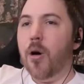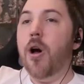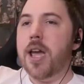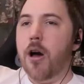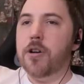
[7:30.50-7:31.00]

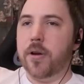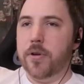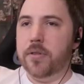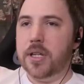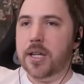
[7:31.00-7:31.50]
Oi,
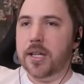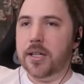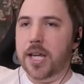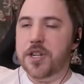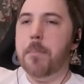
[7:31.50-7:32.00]
Okarun.
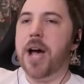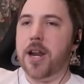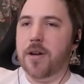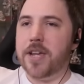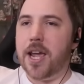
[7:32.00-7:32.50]
Get your
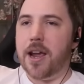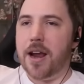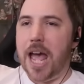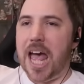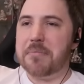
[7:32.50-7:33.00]
butt over
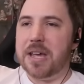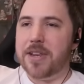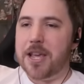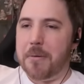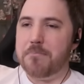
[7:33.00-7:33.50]
here. I'm
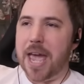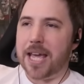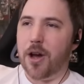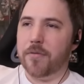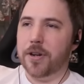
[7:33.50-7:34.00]
giving you a
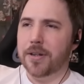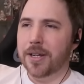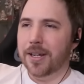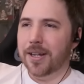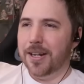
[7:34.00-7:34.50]
makeover.
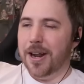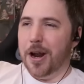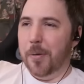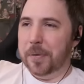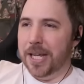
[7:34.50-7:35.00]

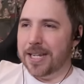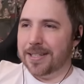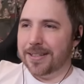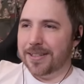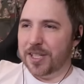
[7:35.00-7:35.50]
Hello,
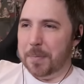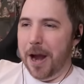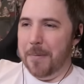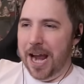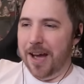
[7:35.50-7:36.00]
please.
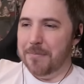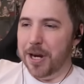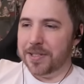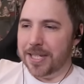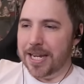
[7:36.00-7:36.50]
Spare me. Have
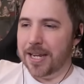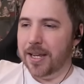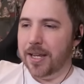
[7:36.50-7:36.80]
mercy.